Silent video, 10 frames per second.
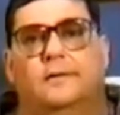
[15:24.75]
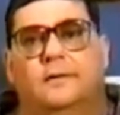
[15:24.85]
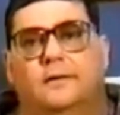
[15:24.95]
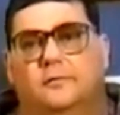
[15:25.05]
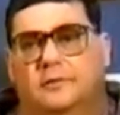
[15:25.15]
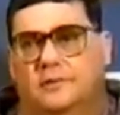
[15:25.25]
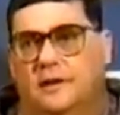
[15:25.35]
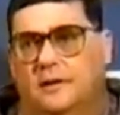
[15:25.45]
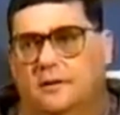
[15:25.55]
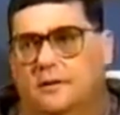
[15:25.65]
was
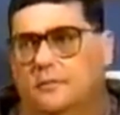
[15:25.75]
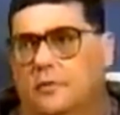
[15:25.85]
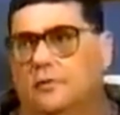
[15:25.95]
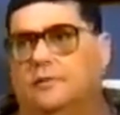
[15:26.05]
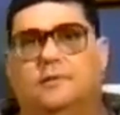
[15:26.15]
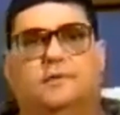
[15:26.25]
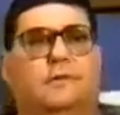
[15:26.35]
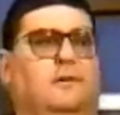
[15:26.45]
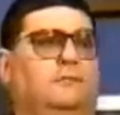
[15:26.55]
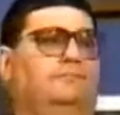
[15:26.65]
it anything more than just
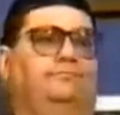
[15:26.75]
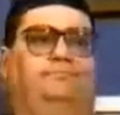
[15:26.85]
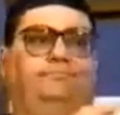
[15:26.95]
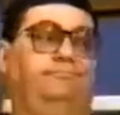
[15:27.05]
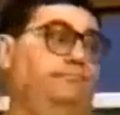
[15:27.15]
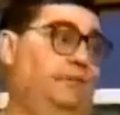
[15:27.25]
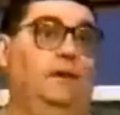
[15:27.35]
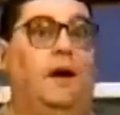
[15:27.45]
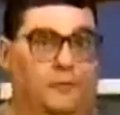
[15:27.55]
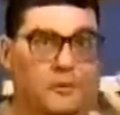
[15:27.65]
I